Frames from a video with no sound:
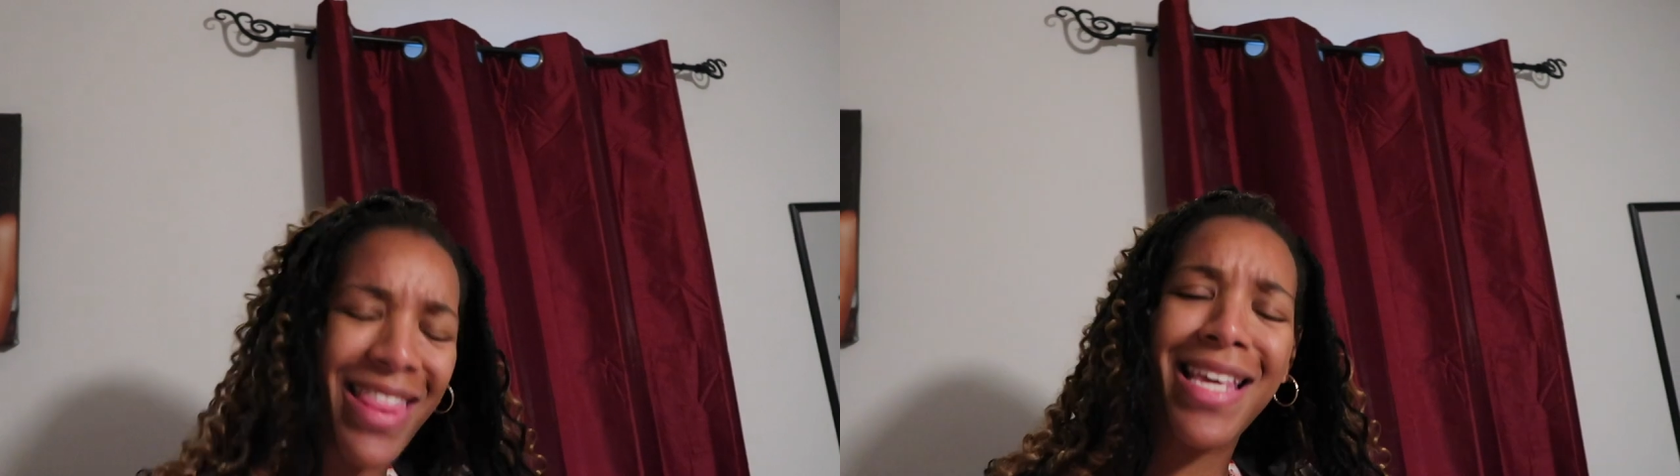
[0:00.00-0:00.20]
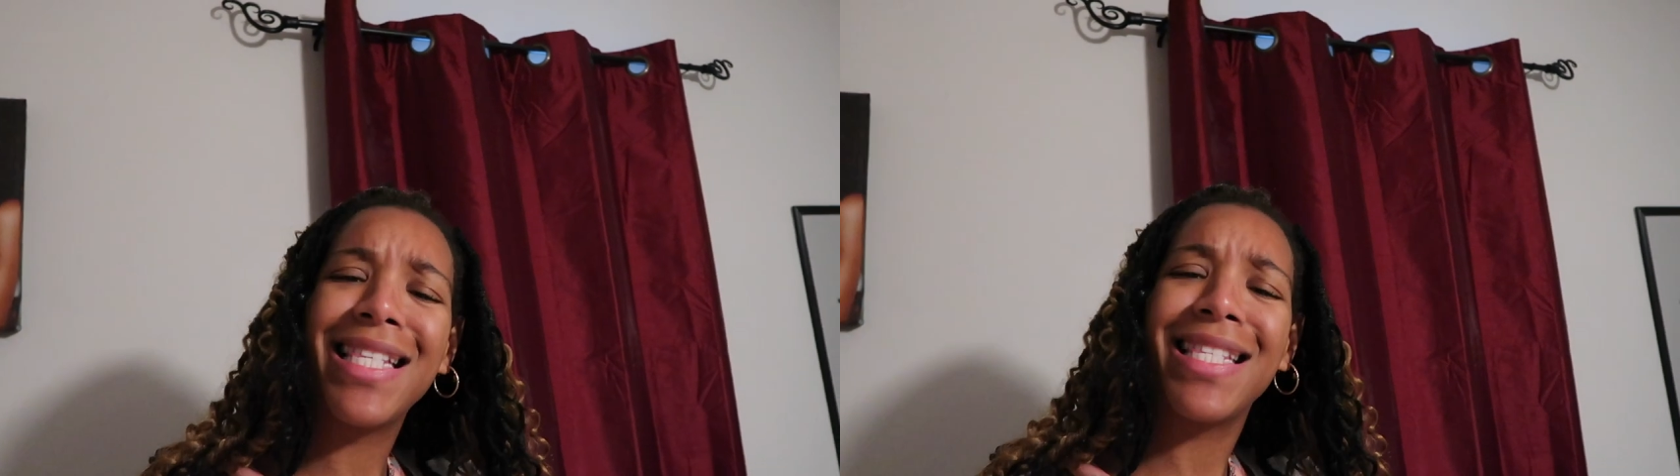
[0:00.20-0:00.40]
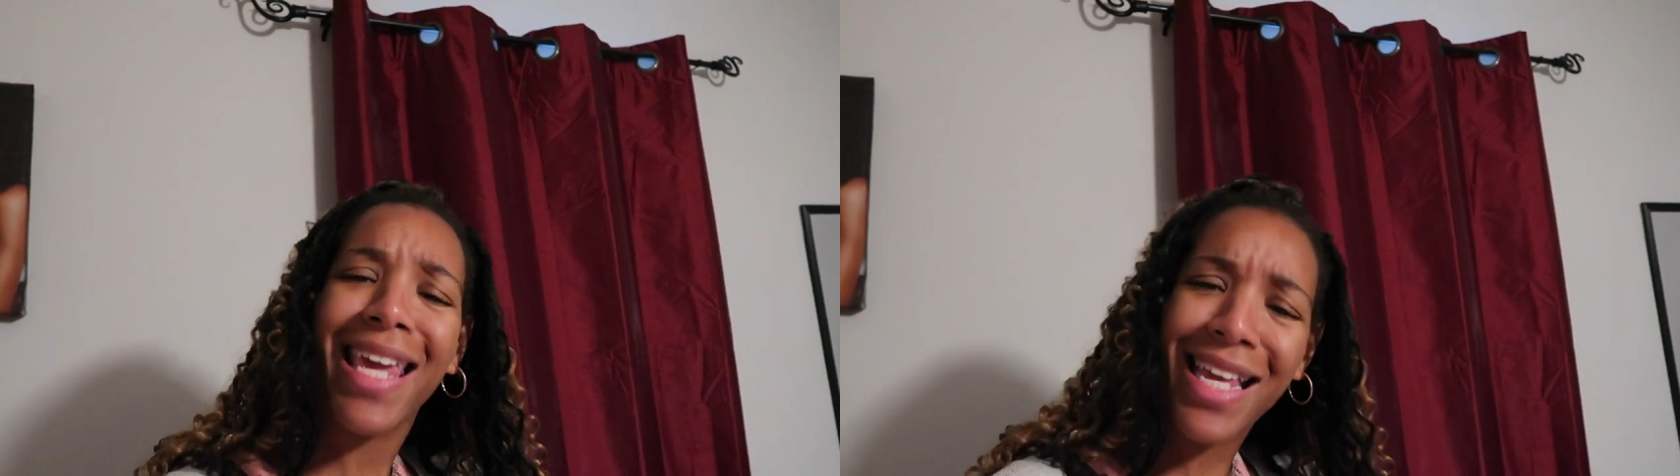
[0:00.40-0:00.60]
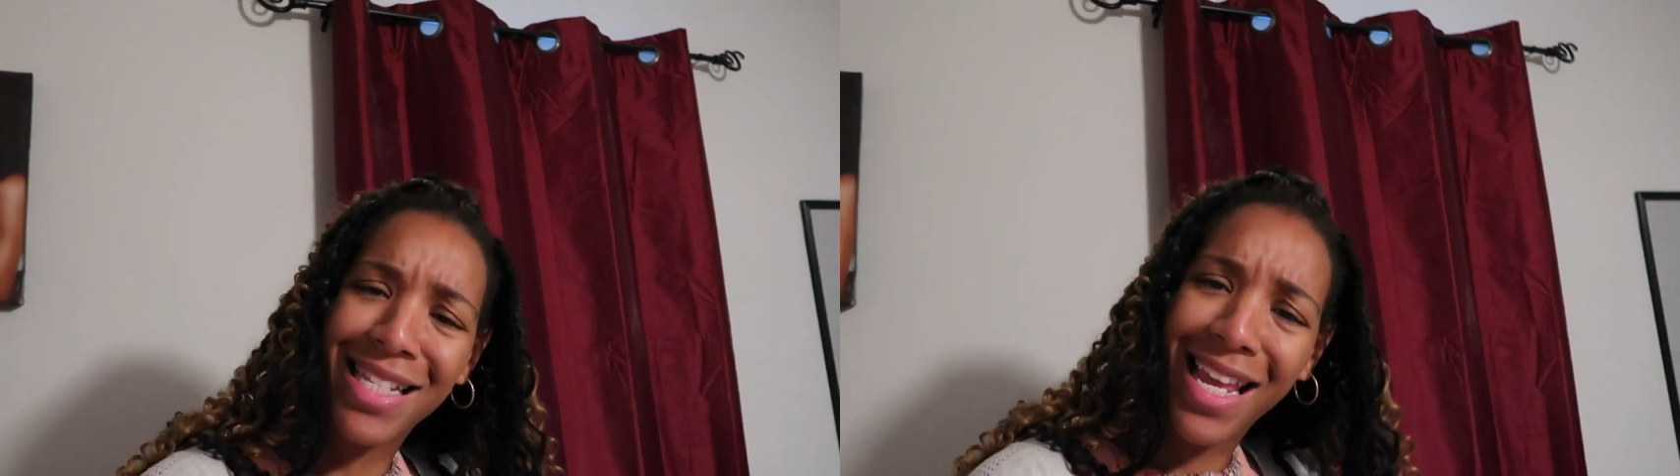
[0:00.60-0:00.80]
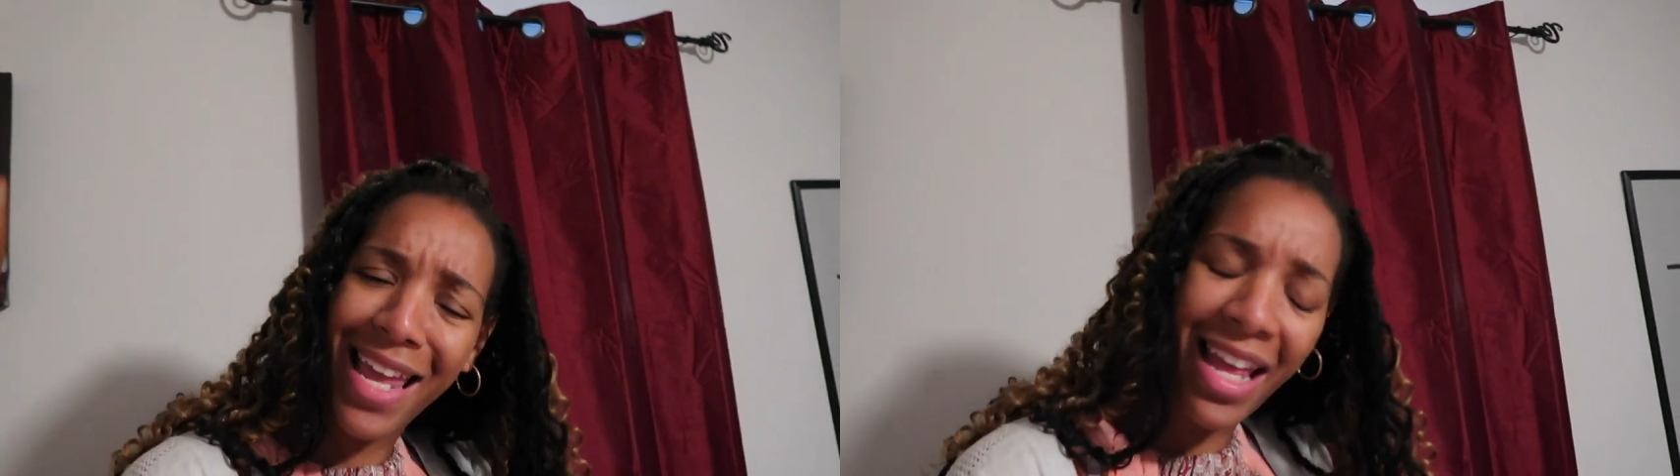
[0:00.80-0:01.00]
in this
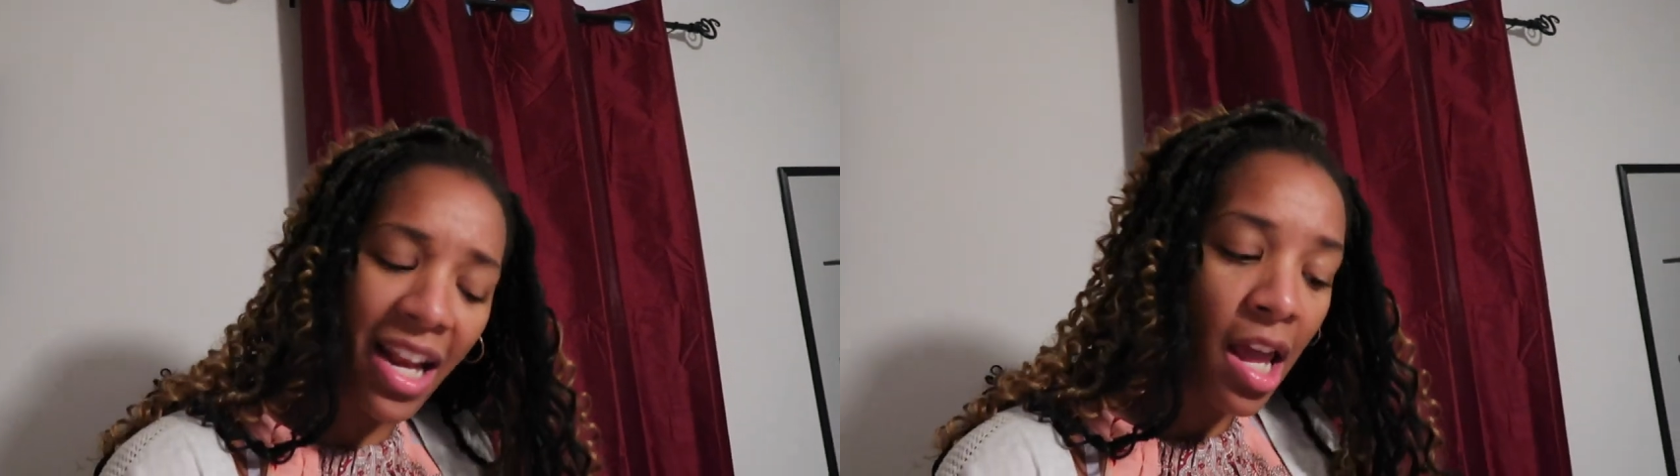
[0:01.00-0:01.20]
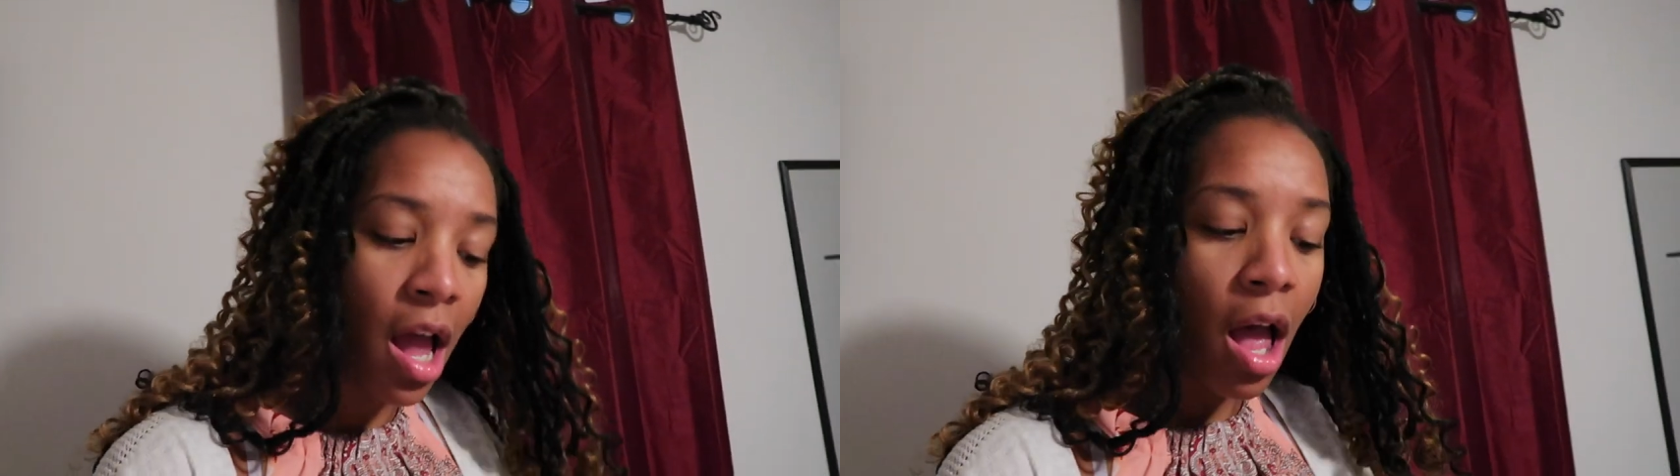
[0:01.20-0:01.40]
season.